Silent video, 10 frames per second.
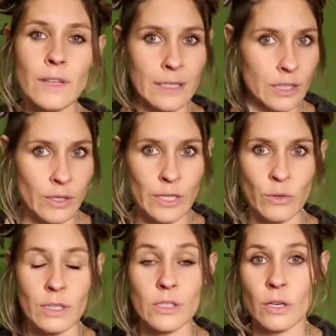and so that you
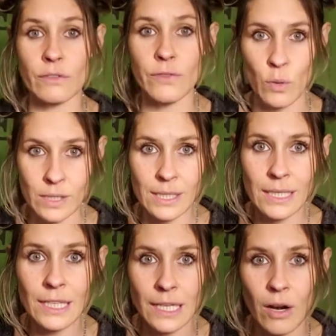can start
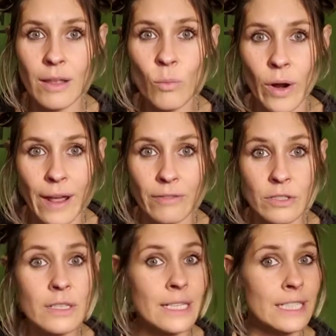focusing in on
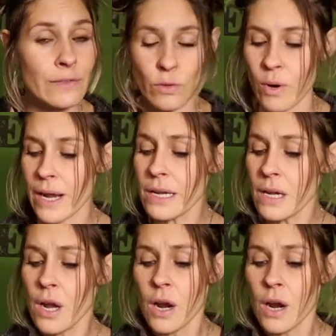whatever in a different way.